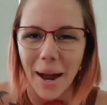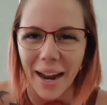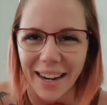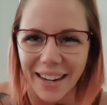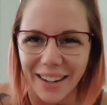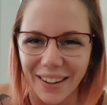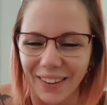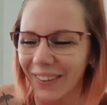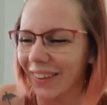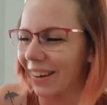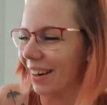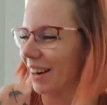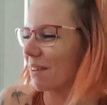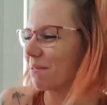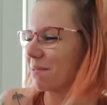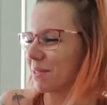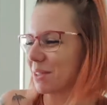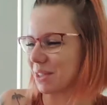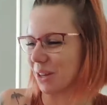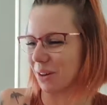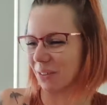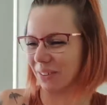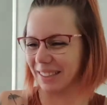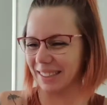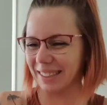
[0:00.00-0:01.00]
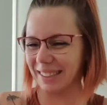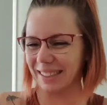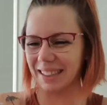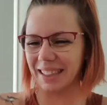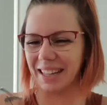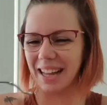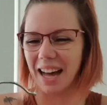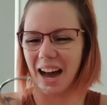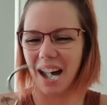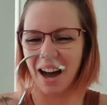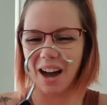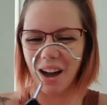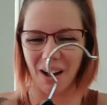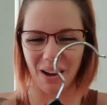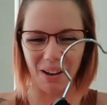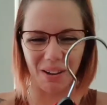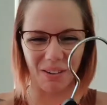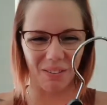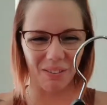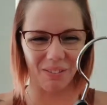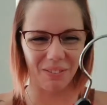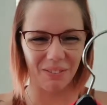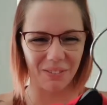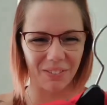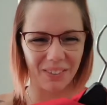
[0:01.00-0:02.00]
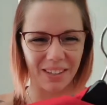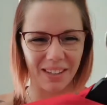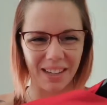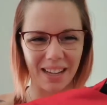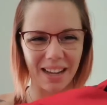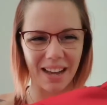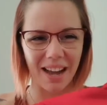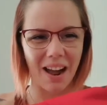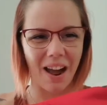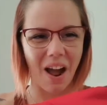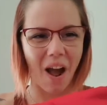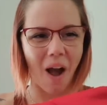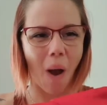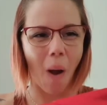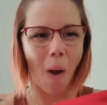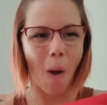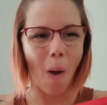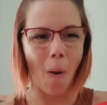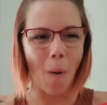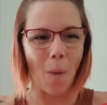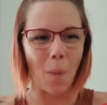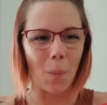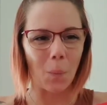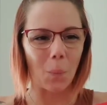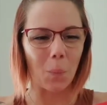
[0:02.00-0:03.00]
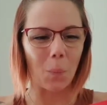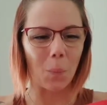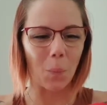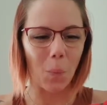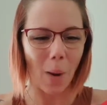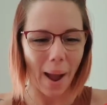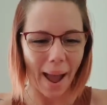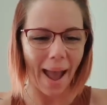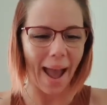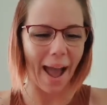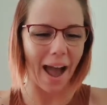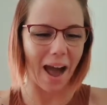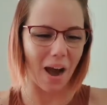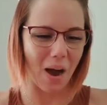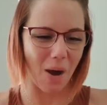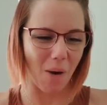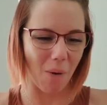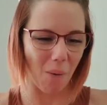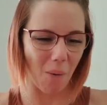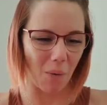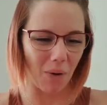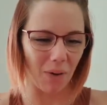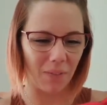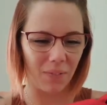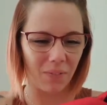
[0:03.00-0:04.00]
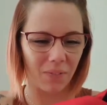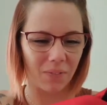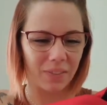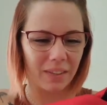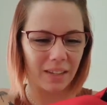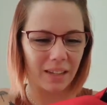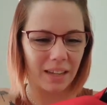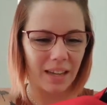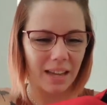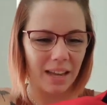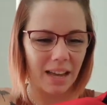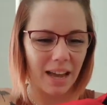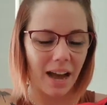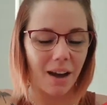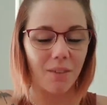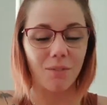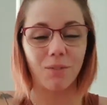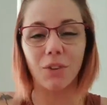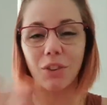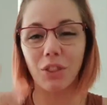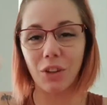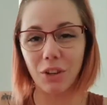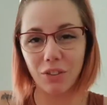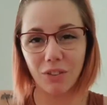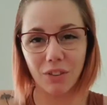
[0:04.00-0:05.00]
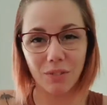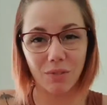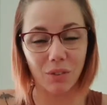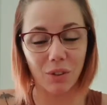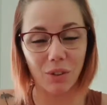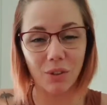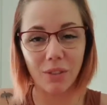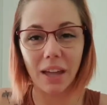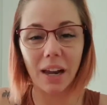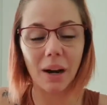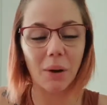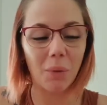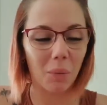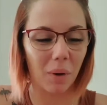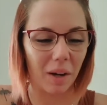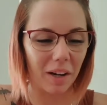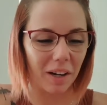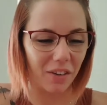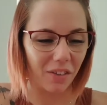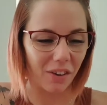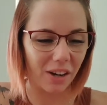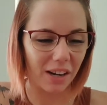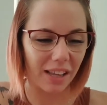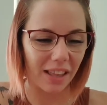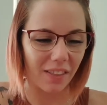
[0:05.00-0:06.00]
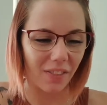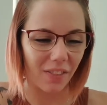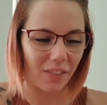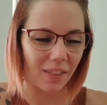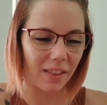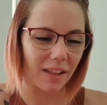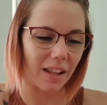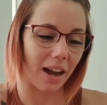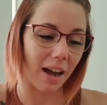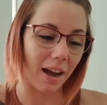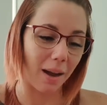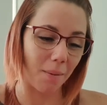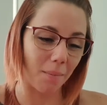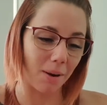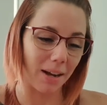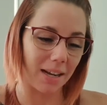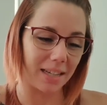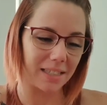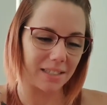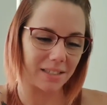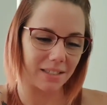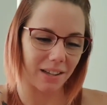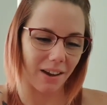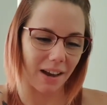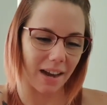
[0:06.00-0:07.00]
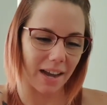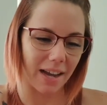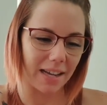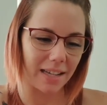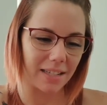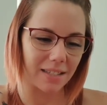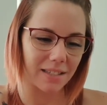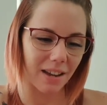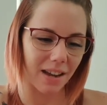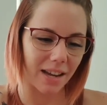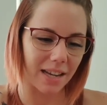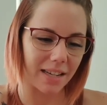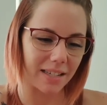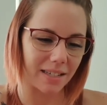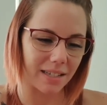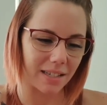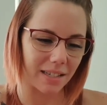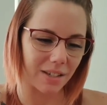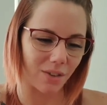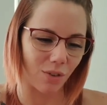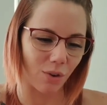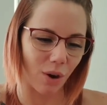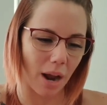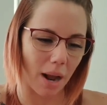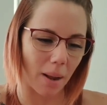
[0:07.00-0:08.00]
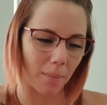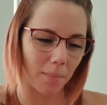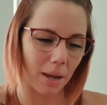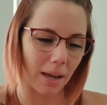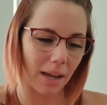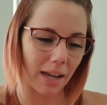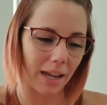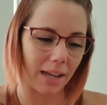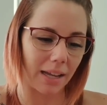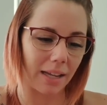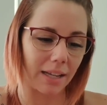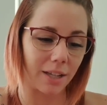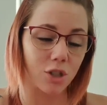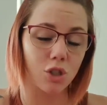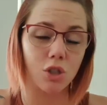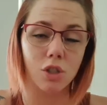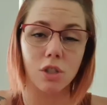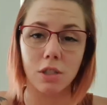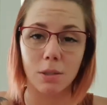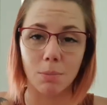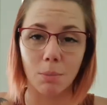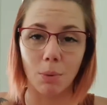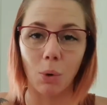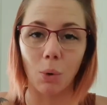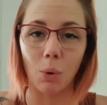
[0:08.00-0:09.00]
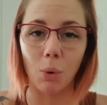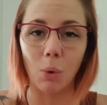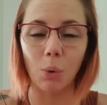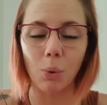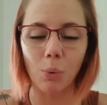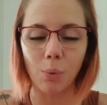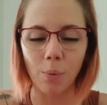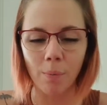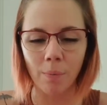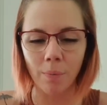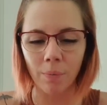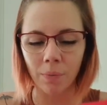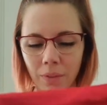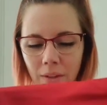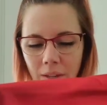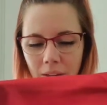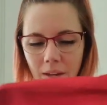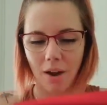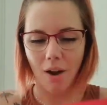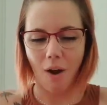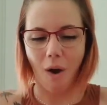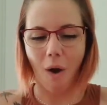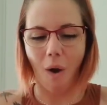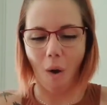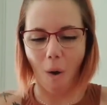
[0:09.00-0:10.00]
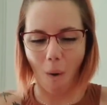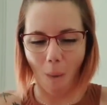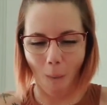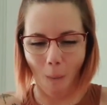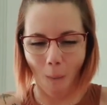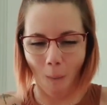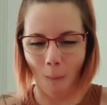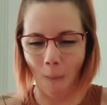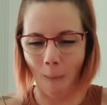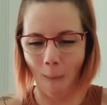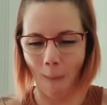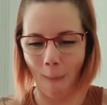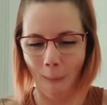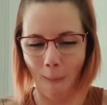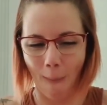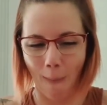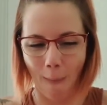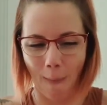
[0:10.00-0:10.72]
my God, I'm so in love. Wow. For those of you that are wondering and are my size, I did grab a small. Oh